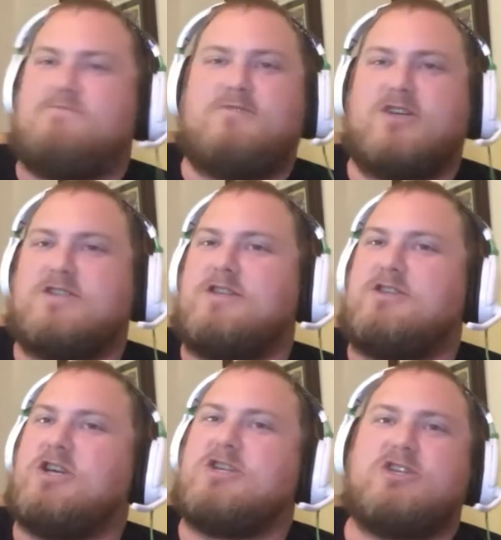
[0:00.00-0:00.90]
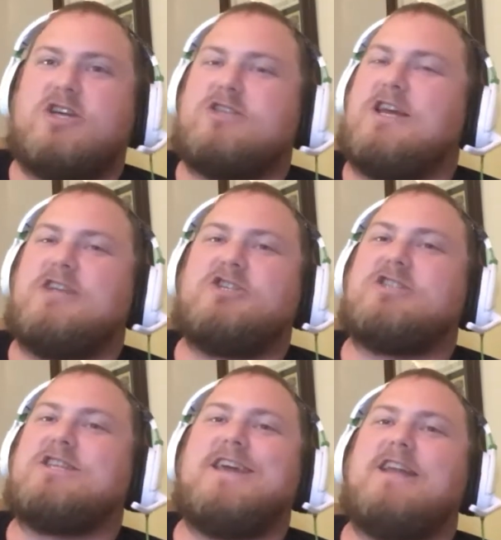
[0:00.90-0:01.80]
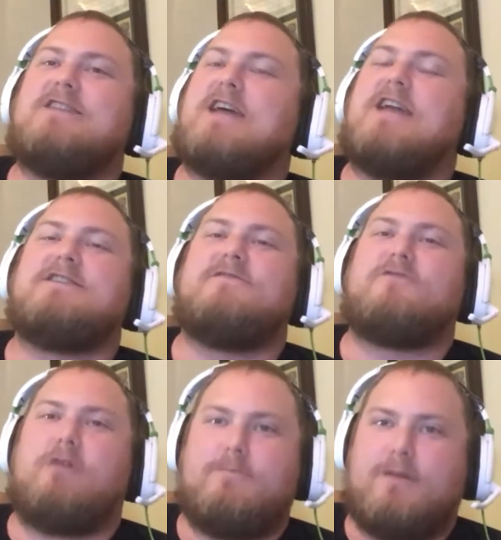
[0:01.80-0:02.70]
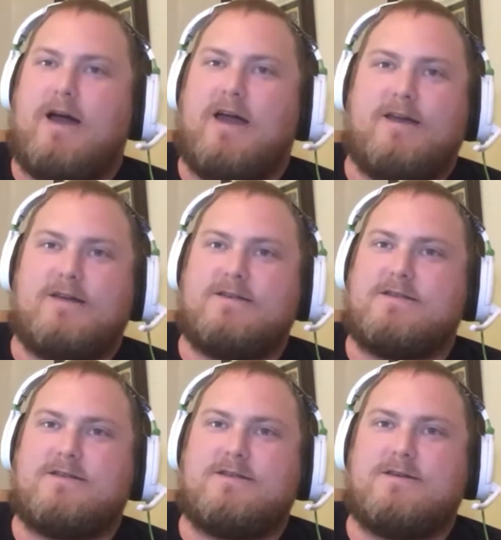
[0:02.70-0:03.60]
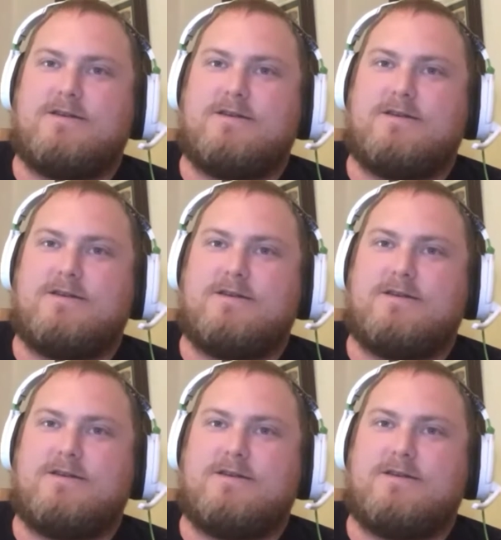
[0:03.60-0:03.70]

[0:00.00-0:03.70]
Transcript: just, the, just, just the, just the intensive cream pie is